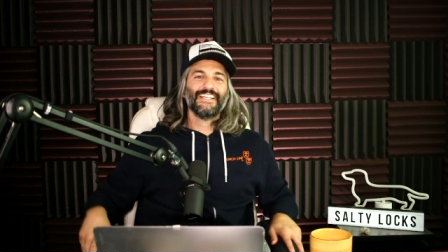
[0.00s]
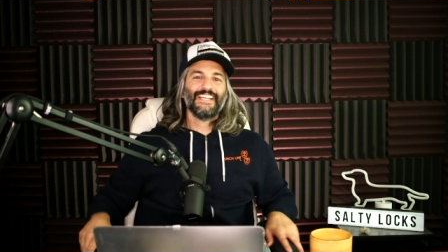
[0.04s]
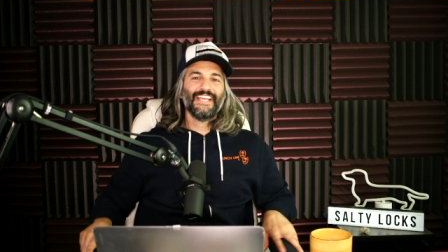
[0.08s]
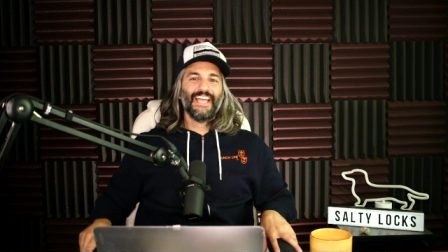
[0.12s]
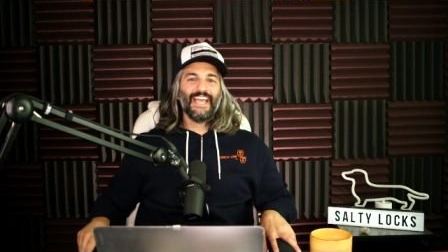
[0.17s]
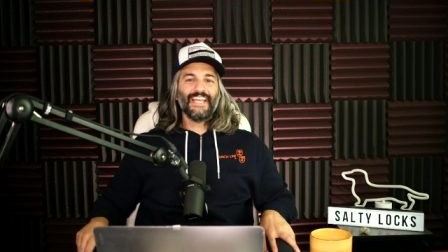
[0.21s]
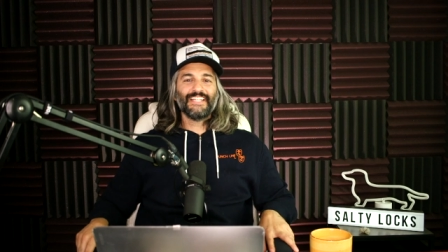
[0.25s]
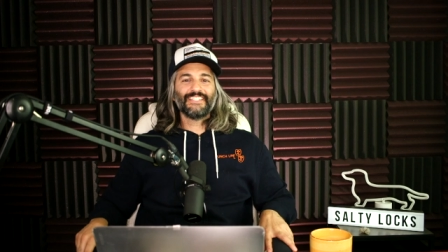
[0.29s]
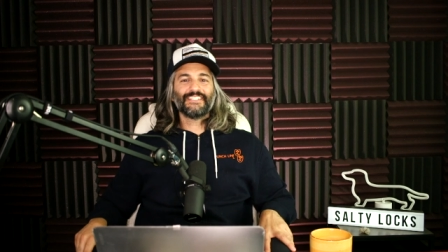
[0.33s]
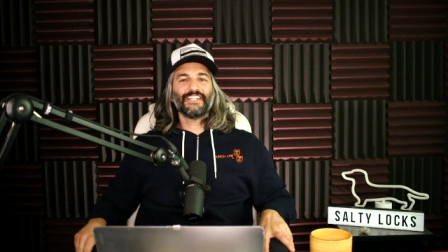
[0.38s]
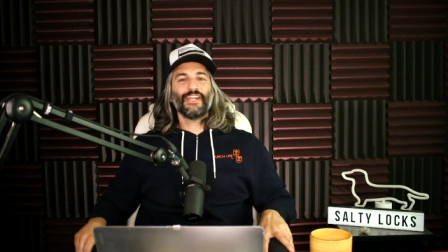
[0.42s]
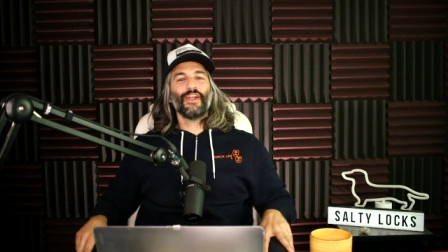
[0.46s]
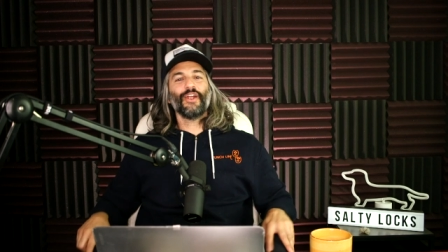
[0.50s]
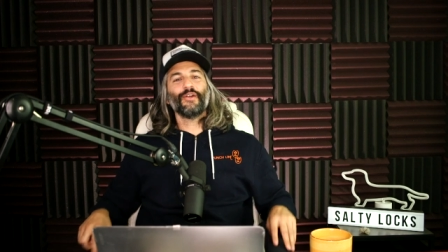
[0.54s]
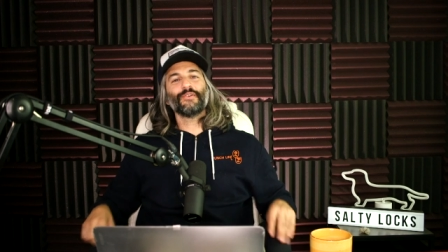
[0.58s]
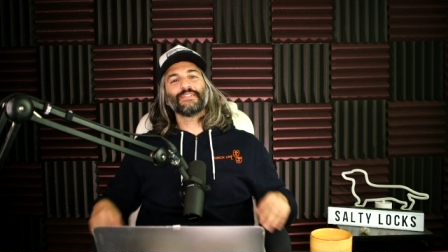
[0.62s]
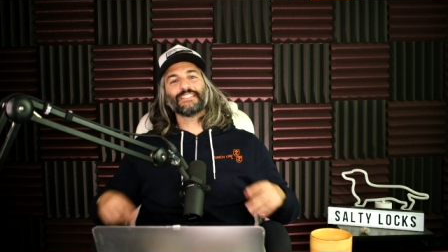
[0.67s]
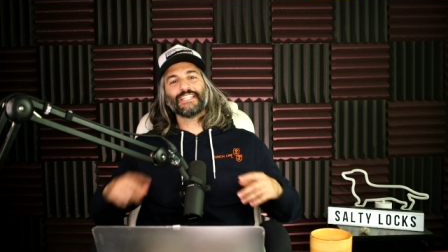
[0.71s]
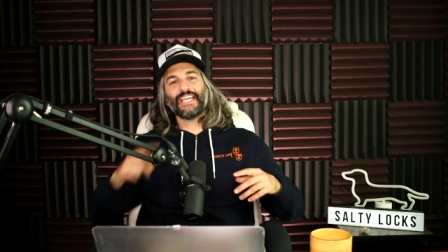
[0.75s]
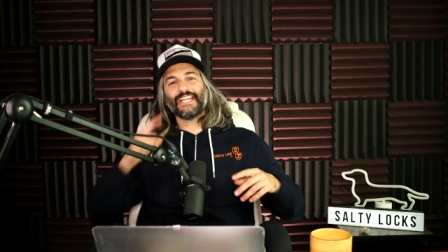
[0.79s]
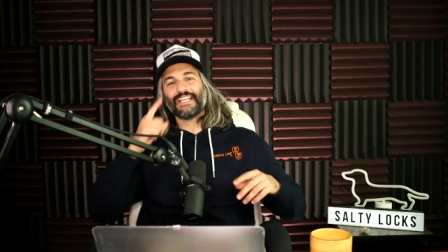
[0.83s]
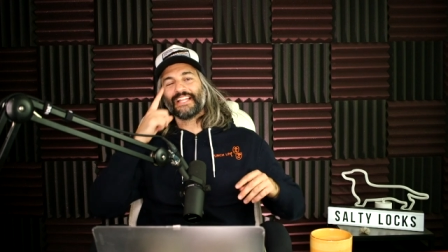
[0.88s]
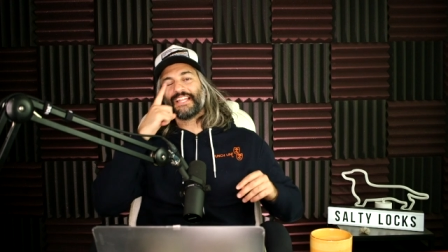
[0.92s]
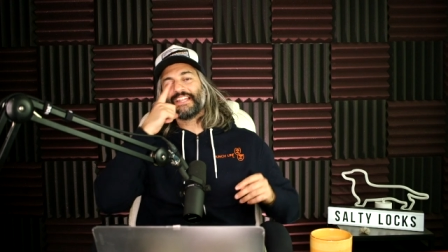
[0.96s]
And JR was
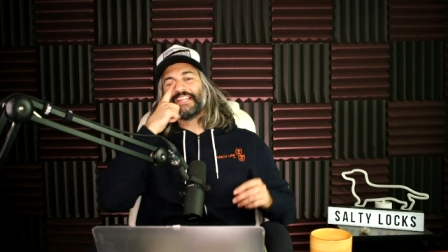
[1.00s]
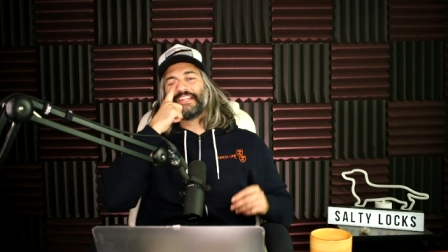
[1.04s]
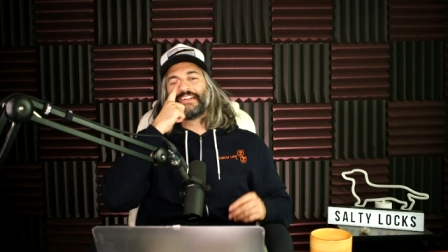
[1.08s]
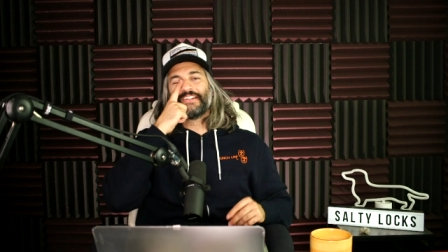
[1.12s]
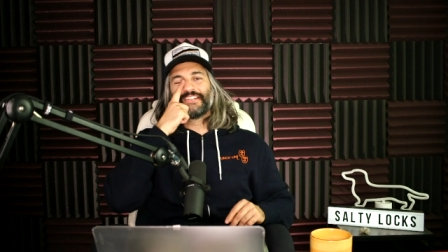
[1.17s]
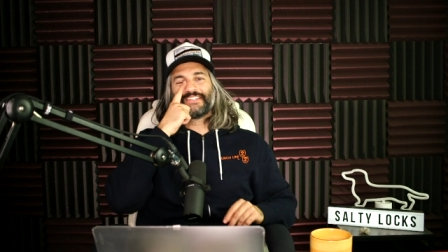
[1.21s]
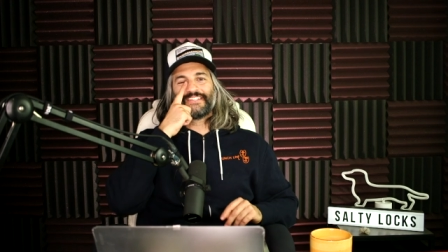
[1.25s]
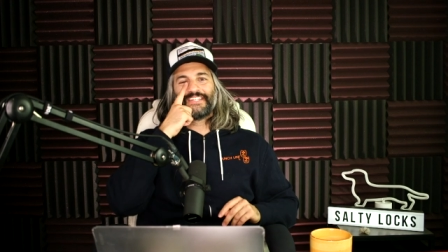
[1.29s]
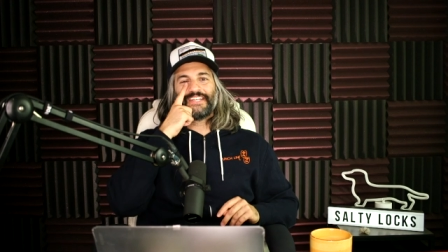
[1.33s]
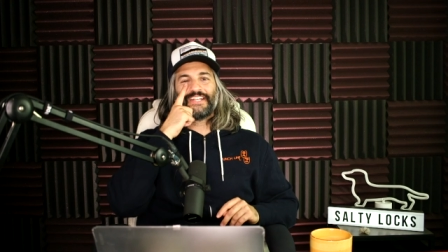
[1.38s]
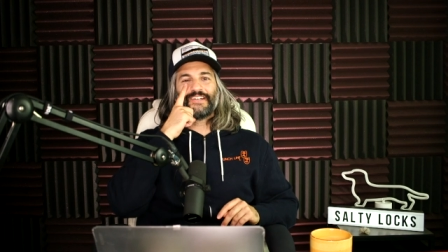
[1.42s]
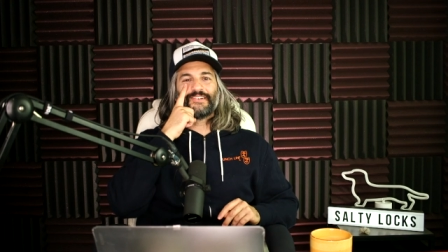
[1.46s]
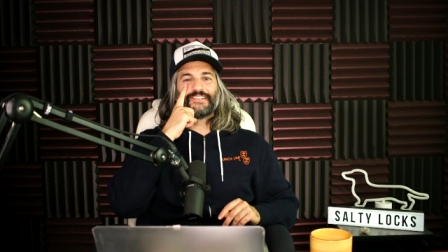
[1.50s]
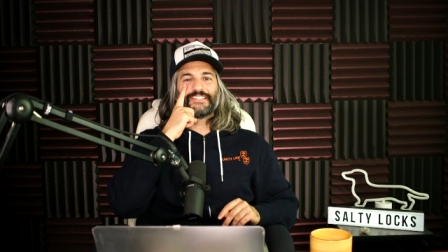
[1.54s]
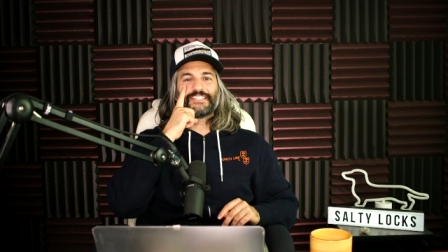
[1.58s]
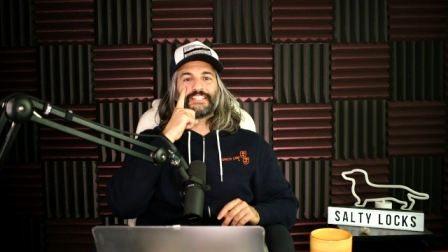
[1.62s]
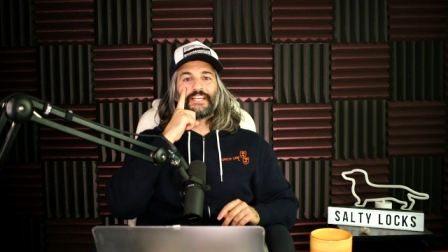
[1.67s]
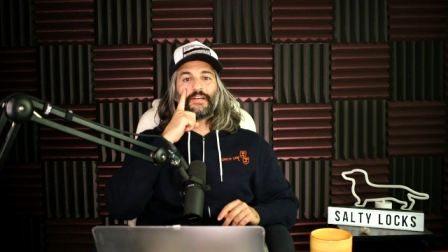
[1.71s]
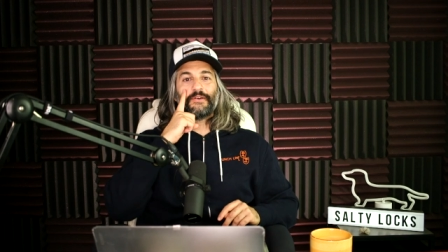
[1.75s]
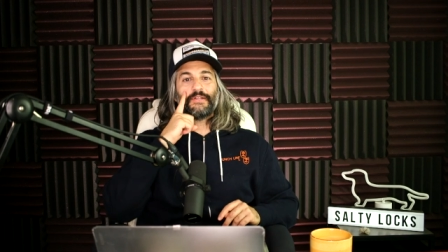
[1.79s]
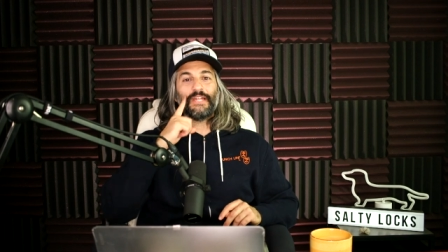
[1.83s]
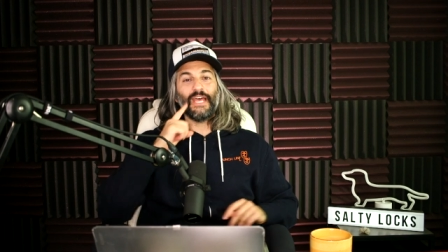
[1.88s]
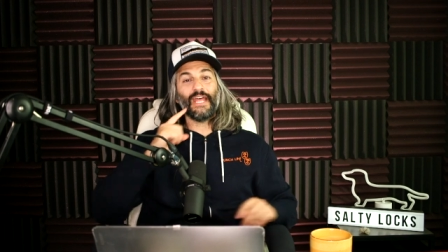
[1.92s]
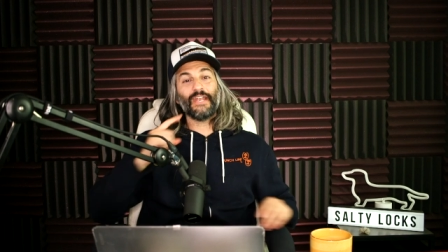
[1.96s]
like, a little tear was
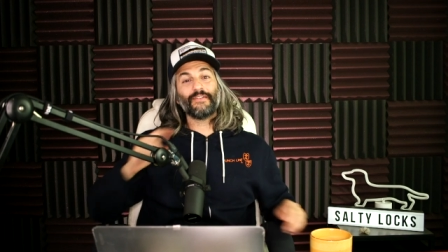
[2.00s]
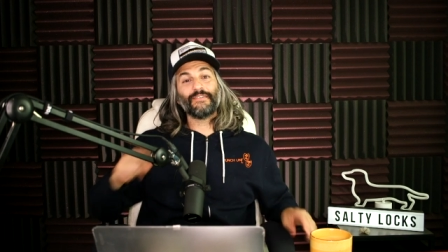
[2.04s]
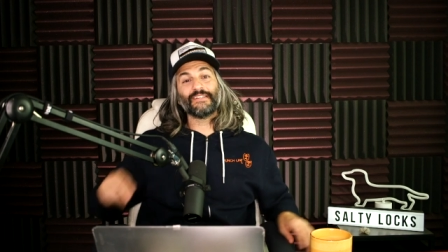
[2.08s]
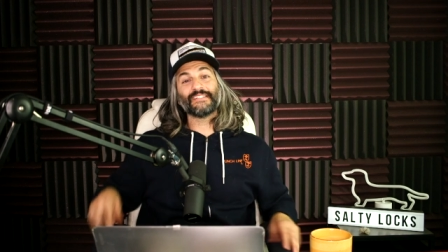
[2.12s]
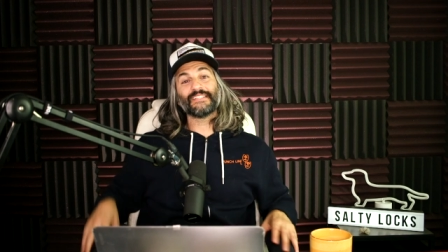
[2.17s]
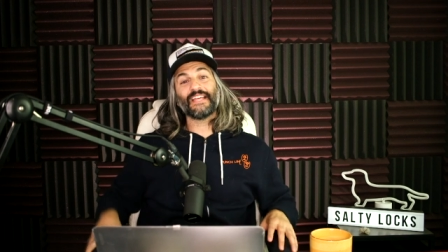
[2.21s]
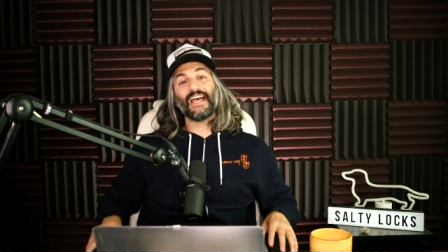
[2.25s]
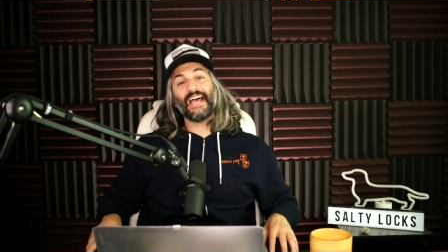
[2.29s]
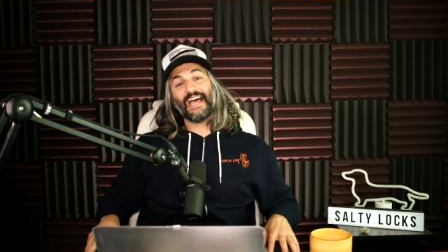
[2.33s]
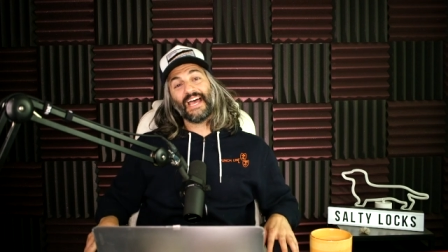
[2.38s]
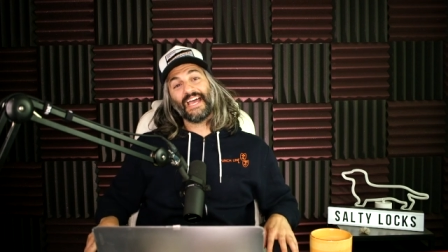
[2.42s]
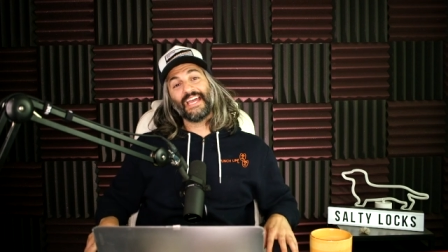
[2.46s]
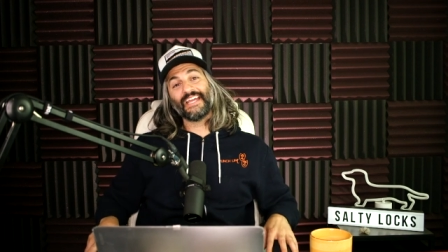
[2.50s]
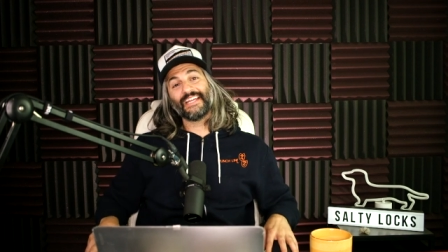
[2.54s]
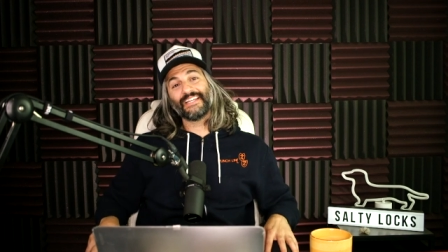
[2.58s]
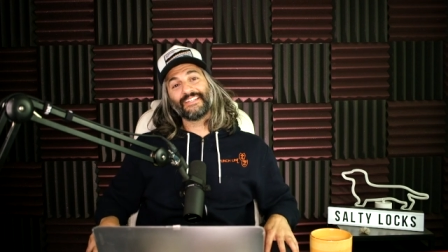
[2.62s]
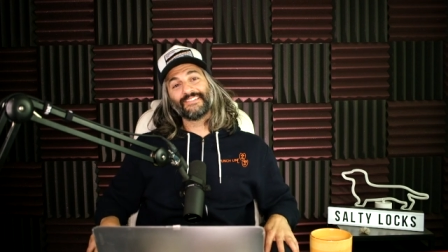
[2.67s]
coming out of his eye.